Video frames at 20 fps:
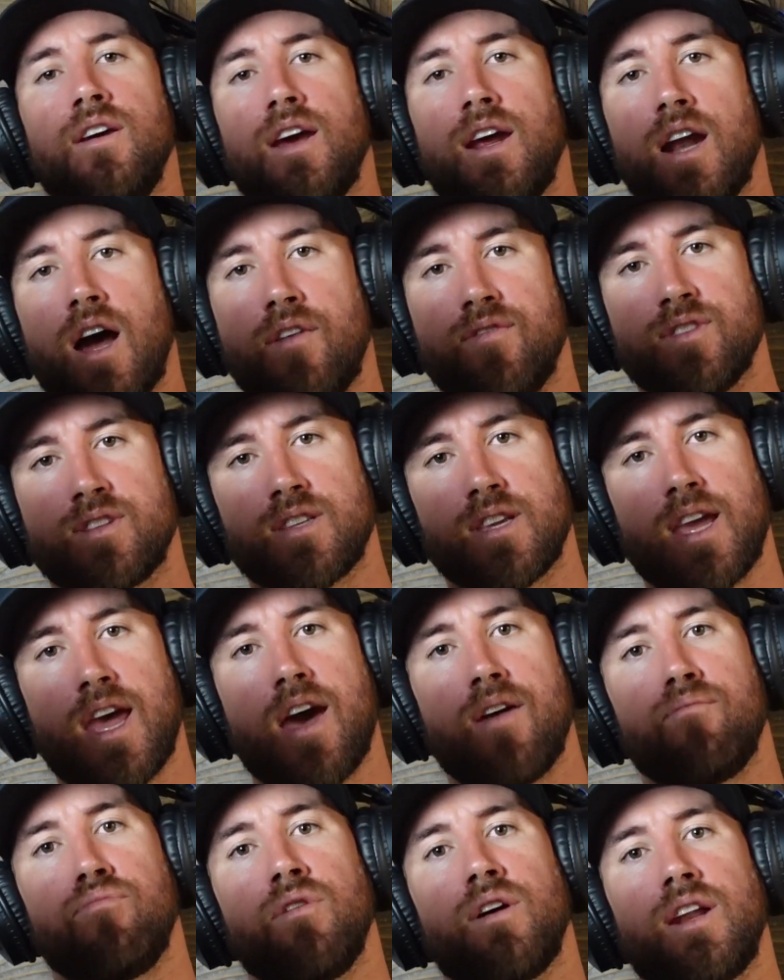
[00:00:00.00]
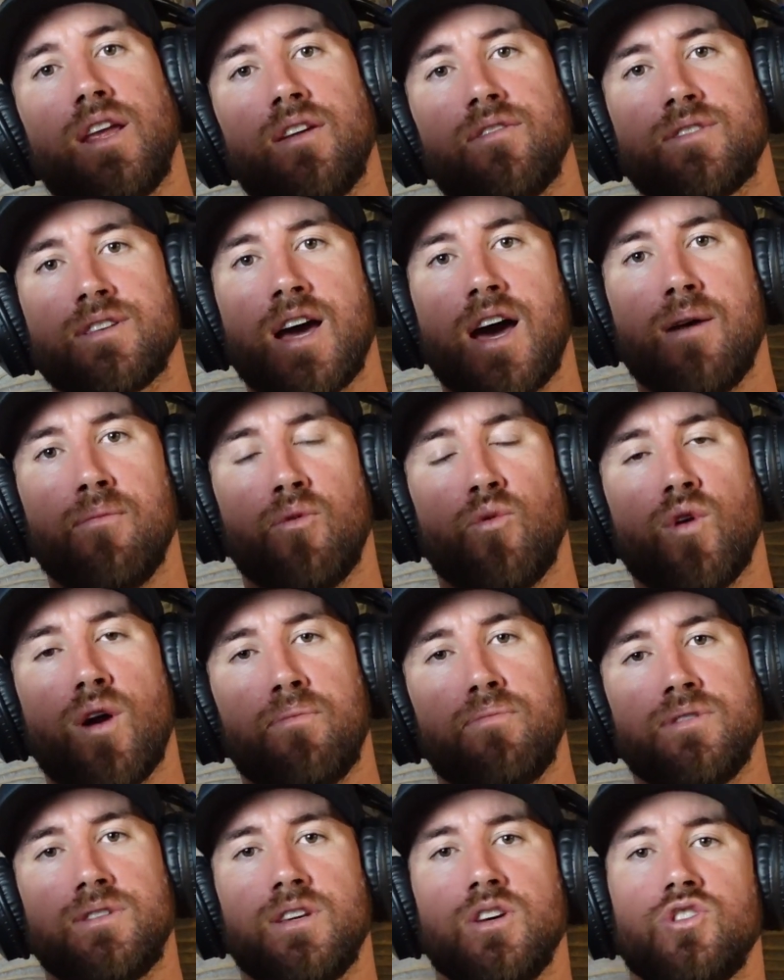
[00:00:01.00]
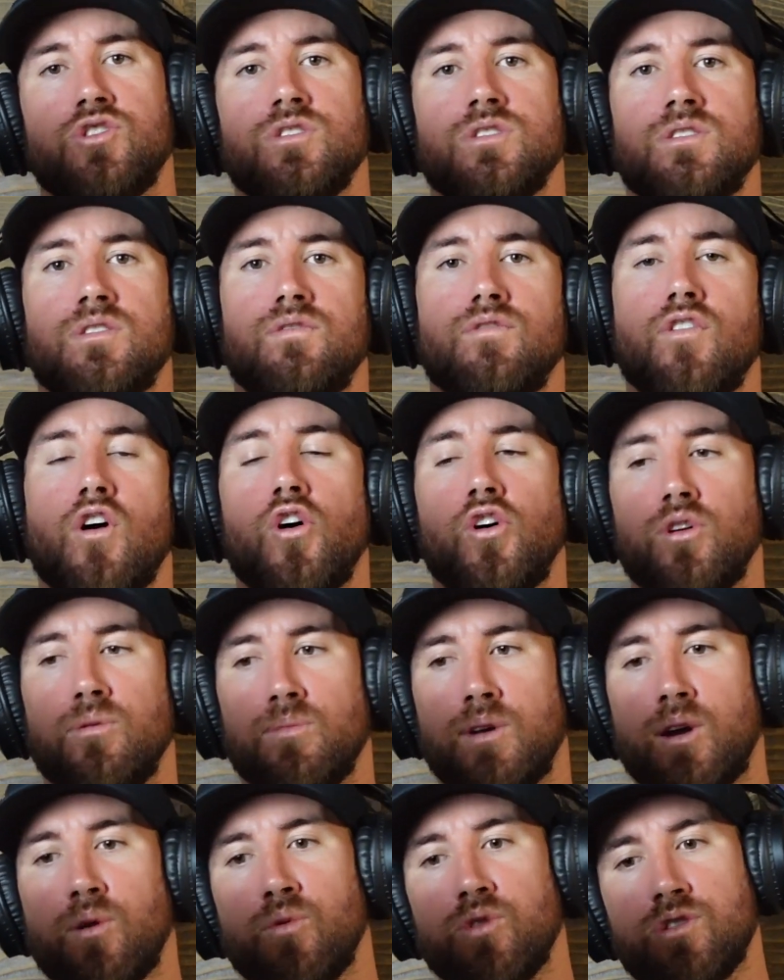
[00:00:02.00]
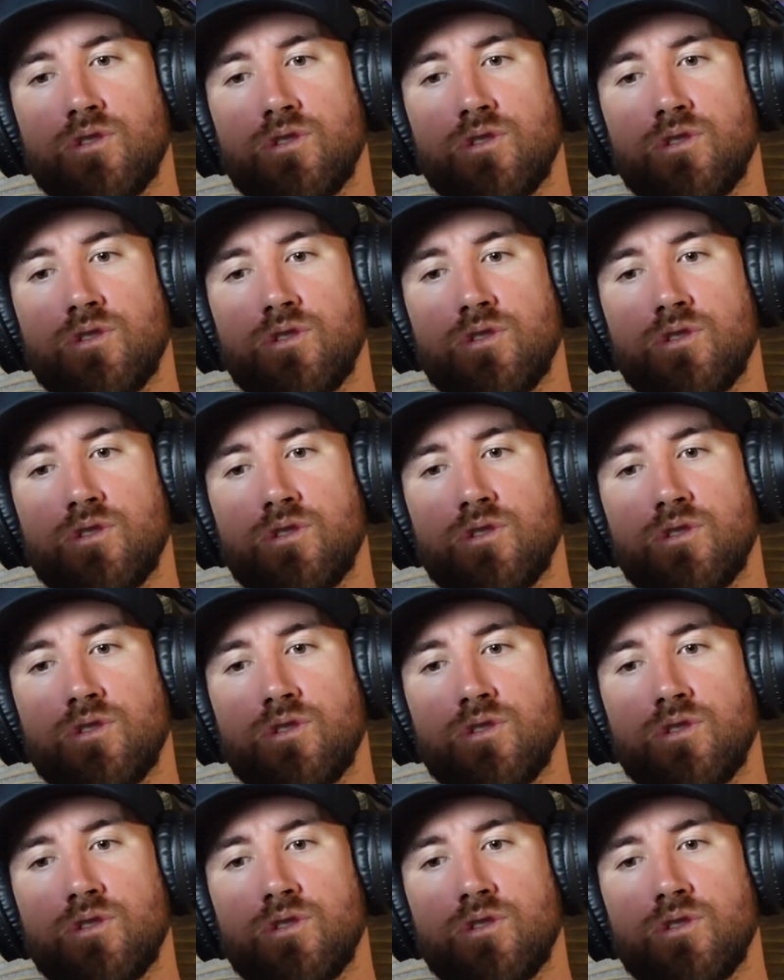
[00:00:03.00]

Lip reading: and obviously have plenty of time and repetitions and volume there,